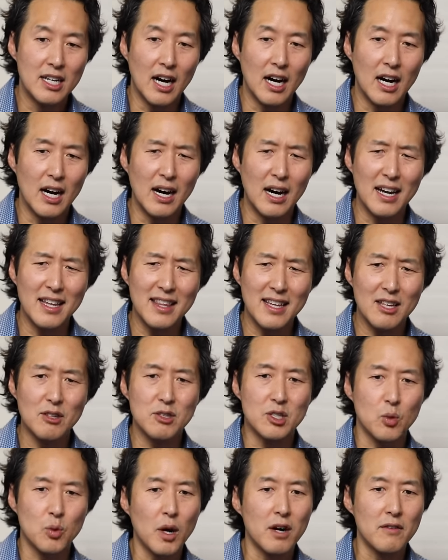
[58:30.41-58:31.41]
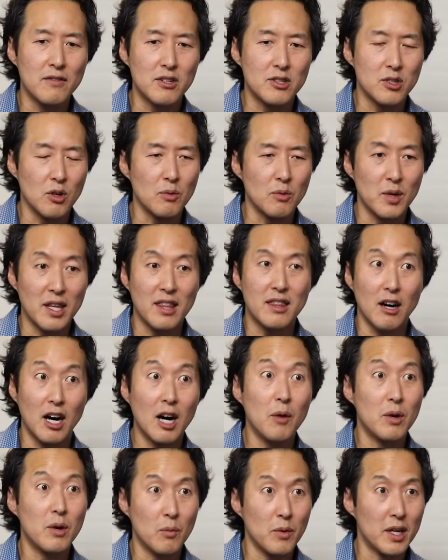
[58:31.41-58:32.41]
Uh, I think he was twelve years old, we
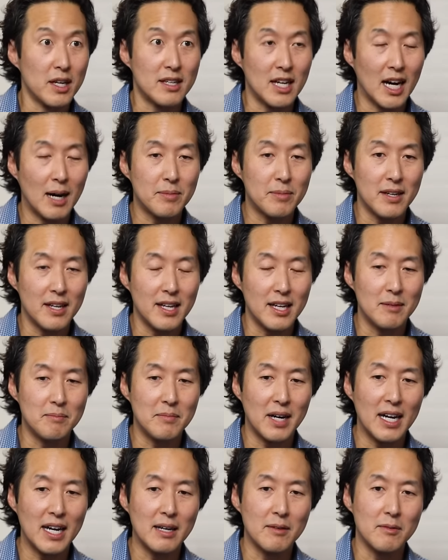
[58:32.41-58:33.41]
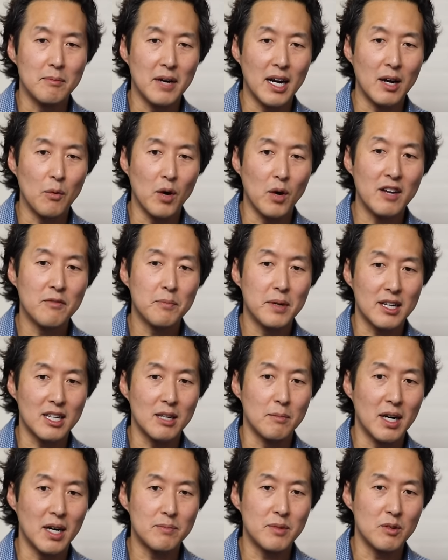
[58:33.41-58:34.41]
thought, when we adopted him. My, my wife picked
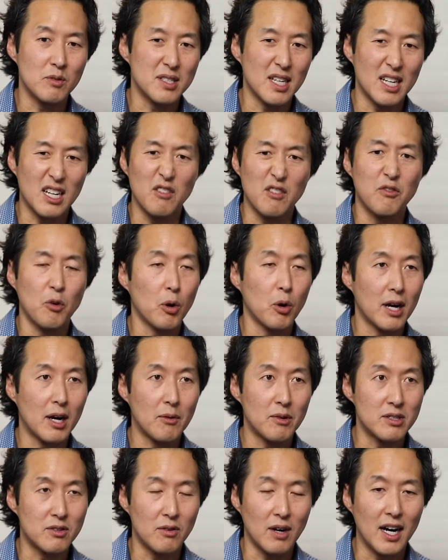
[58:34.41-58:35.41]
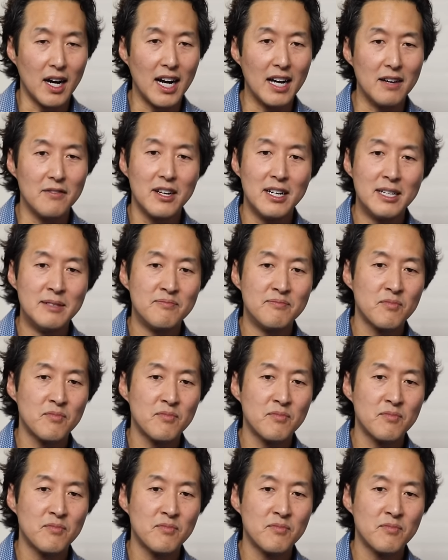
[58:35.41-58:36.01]
him up. It was like a four-hour drive.